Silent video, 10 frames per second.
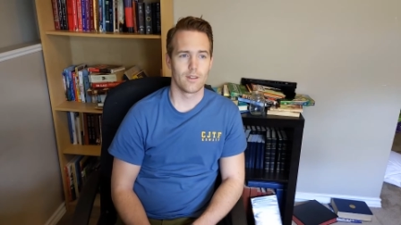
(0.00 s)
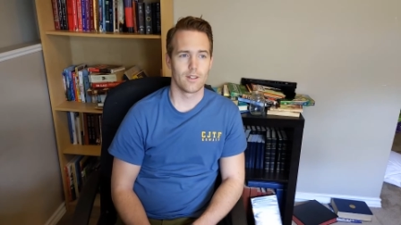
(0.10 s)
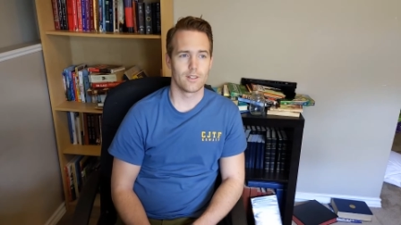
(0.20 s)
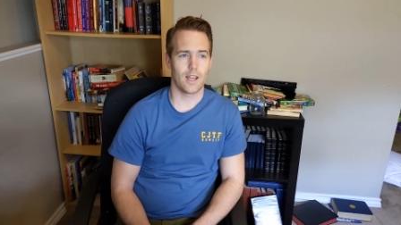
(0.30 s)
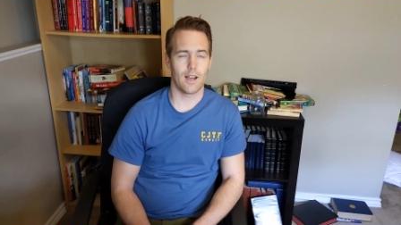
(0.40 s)

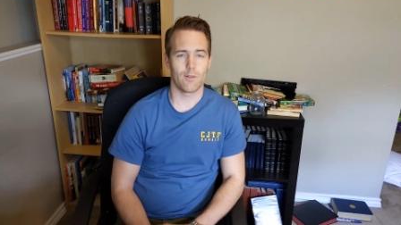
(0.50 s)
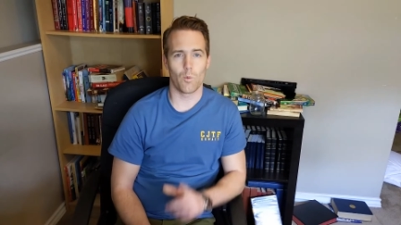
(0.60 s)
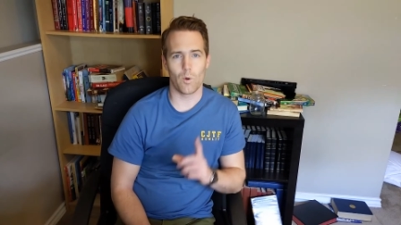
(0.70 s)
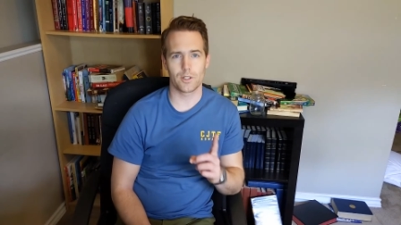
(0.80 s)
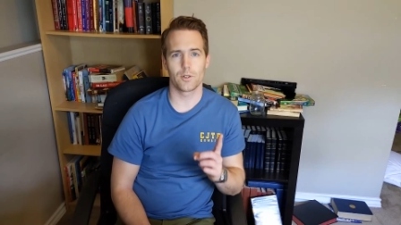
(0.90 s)
to have a
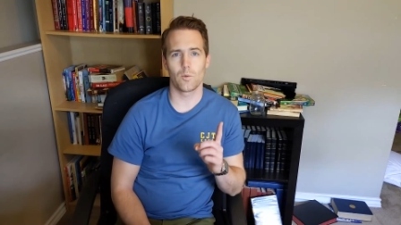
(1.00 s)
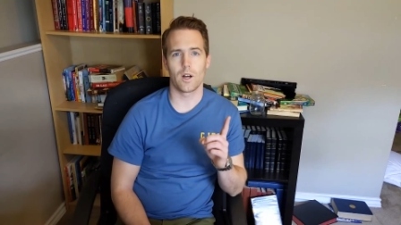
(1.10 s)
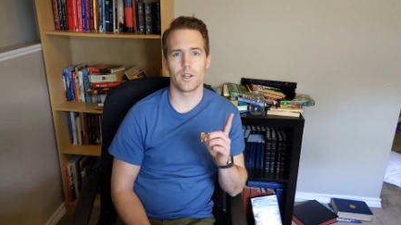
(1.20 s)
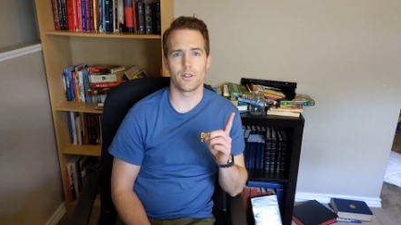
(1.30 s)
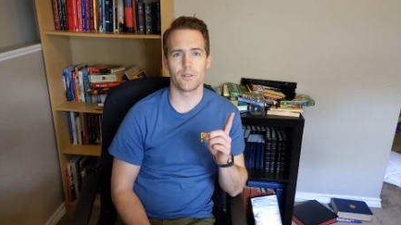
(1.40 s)

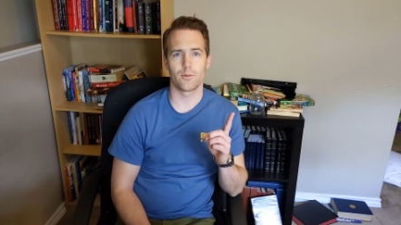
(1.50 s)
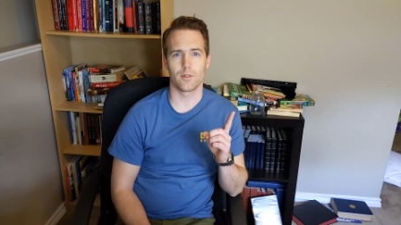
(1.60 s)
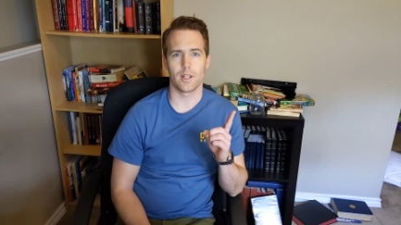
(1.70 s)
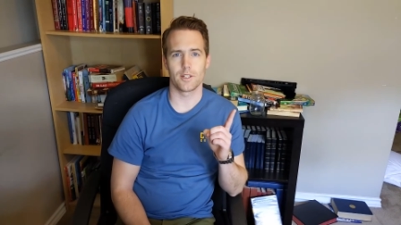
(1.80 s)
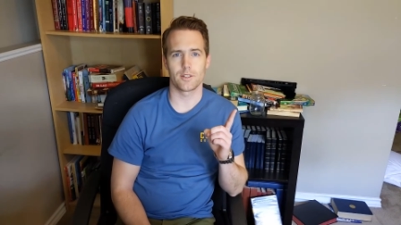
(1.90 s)
one-to-one
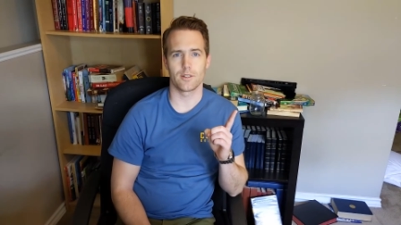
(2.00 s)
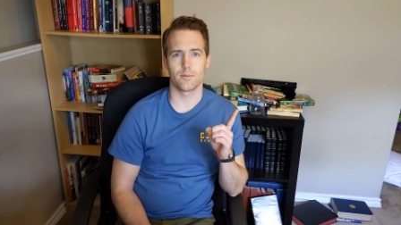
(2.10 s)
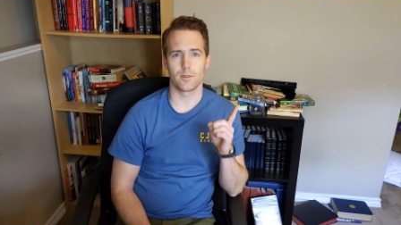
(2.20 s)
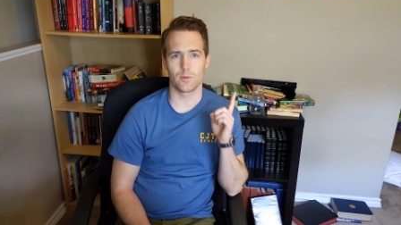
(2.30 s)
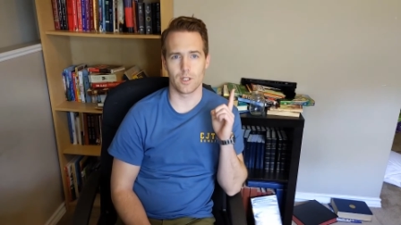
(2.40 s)
relation
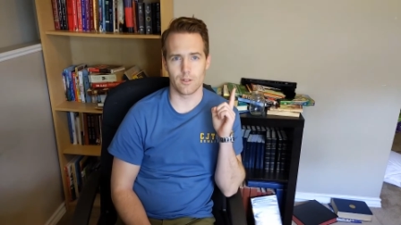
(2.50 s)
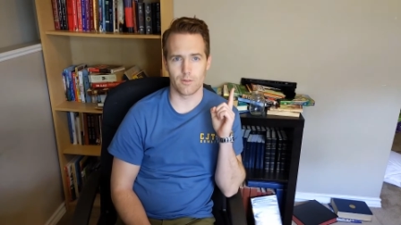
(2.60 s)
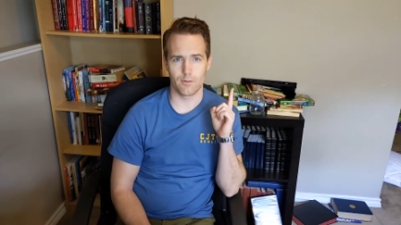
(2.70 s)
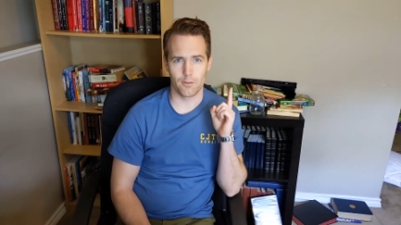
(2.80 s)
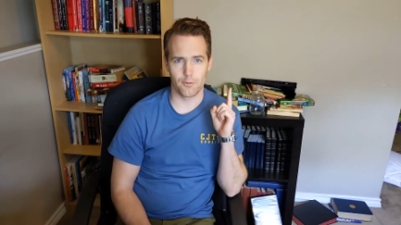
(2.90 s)
between
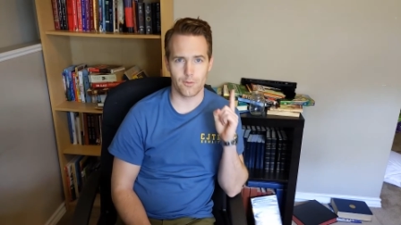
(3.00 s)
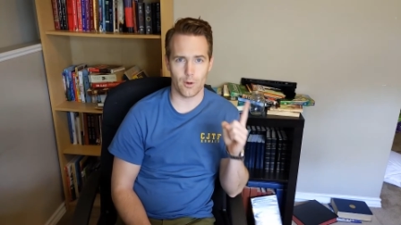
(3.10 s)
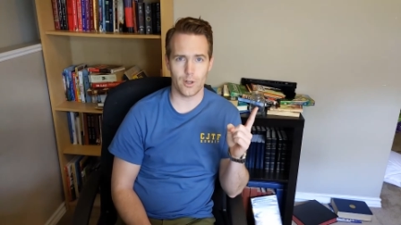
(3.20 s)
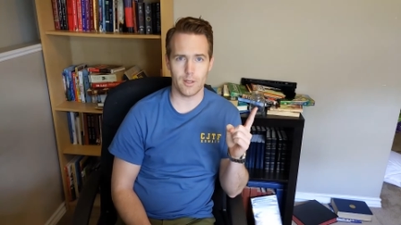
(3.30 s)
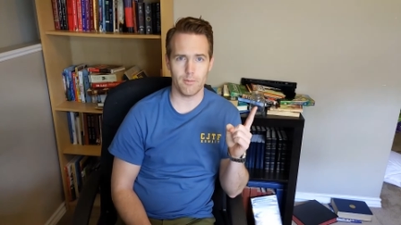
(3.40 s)

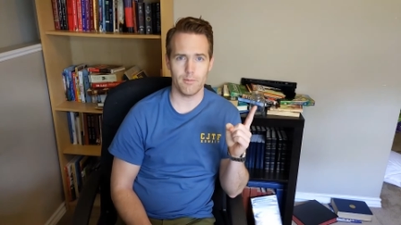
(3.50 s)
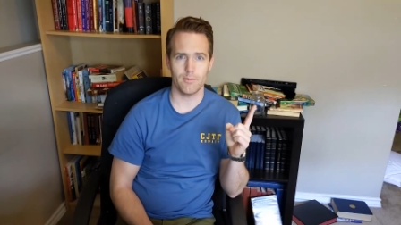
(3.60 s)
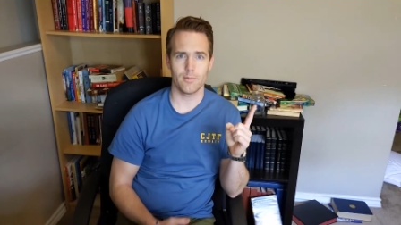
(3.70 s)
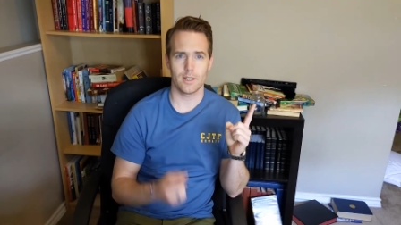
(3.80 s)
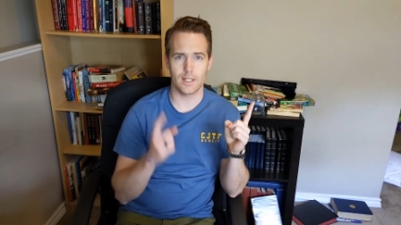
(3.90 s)
phoneme
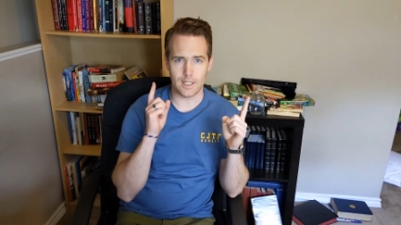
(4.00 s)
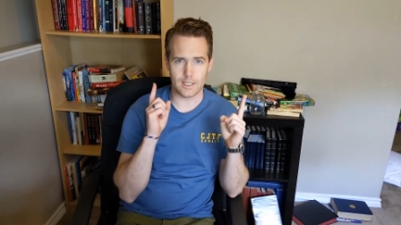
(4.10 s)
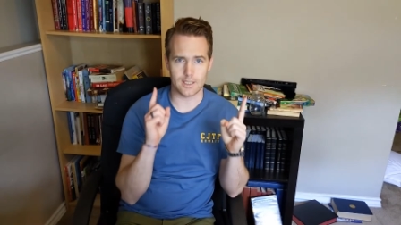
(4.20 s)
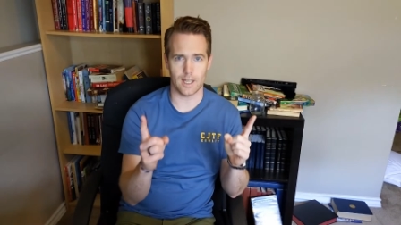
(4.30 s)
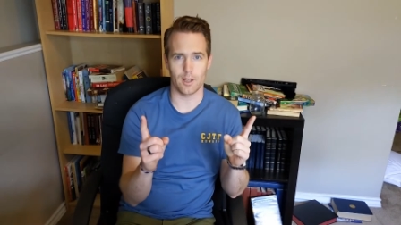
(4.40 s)

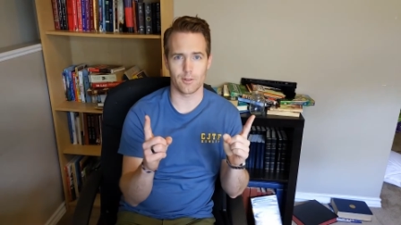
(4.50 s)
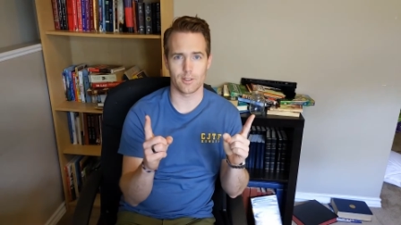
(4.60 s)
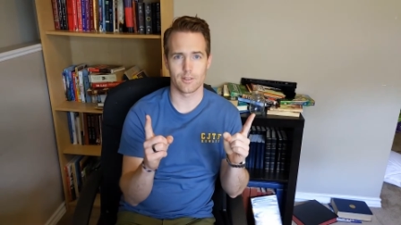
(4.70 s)
and sound.